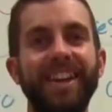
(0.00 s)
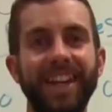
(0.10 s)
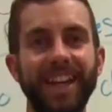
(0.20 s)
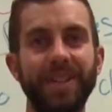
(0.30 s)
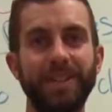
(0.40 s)

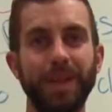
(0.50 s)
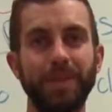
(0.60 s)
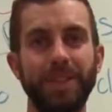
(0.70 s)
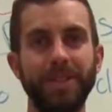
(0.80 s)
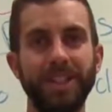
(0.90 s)
Thank you,
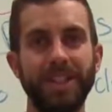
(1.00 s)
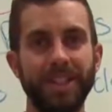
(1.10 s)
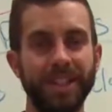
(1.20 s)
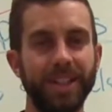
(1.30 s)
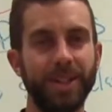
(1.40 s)
substitute
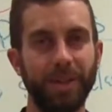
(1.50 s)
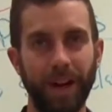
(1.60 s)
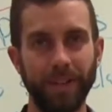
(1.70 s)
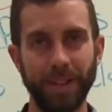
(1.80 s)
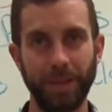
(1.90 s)
teacher.
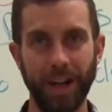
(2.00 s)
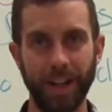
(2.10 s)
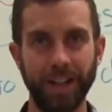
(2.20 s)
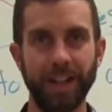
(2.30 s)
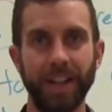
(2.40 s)
Whoever you
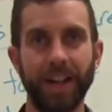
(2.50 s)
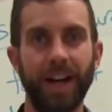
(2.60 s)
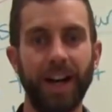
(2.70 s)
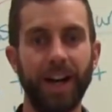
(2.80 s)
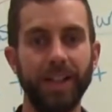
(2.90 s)
are
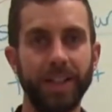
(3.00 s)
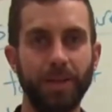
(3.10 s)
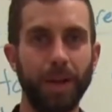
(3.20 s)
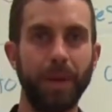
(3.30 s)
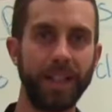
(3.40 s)

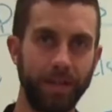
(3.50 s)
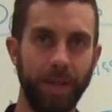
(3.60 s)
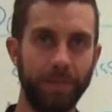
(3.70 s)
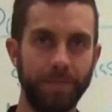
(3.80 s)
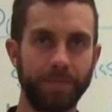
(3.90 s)
my
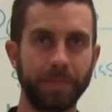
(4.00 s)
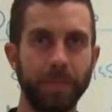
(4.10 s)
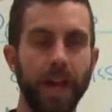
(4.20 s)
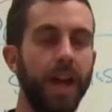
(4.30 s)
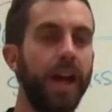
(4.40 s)
hero.
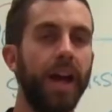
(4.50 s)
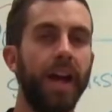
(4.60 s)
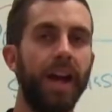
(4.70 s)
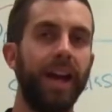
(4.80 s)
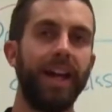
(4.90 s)

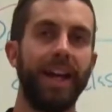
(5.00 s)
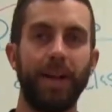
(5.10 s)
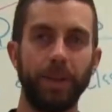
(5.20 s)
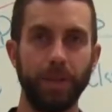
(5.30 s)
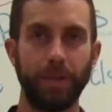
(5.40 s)
And
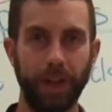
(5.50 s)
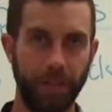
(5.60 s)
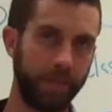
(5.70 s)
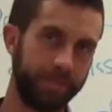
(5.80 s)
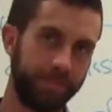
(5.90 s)
I owe you a
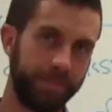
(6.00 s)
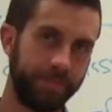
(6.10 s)
favor.